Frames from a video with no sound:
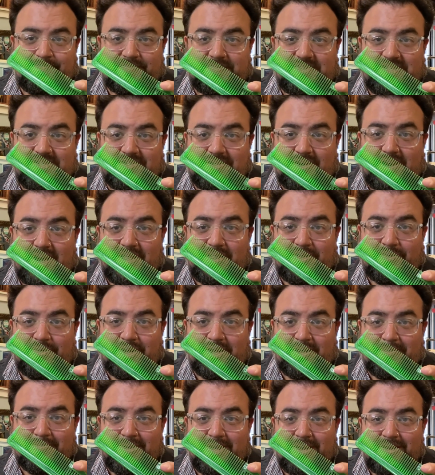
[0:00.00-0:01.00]
These are highly
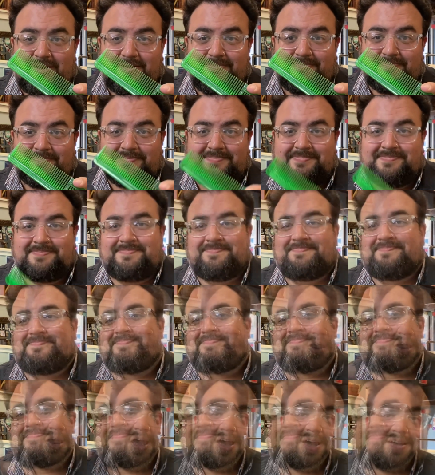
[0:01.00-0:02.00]
recommended. All
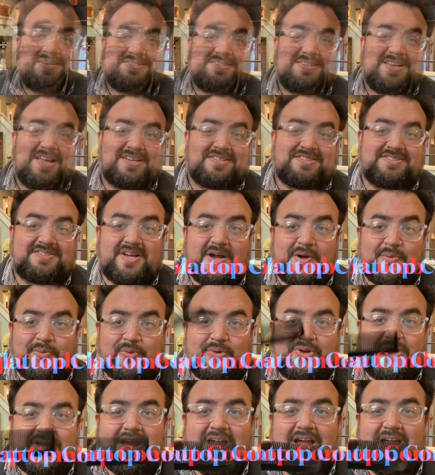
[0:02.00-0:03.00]
right, guys, next up
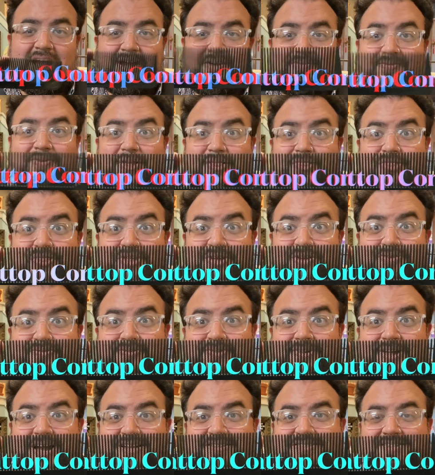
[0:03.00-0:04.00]
we have the
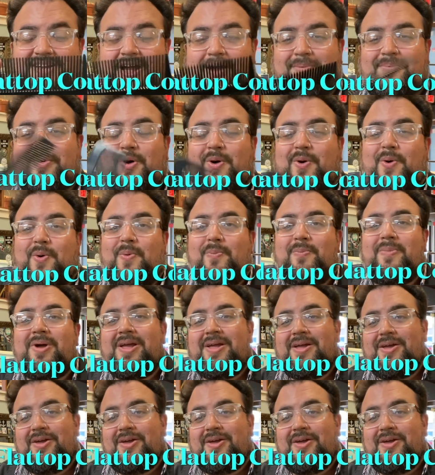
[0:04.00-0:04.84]
flat top comb.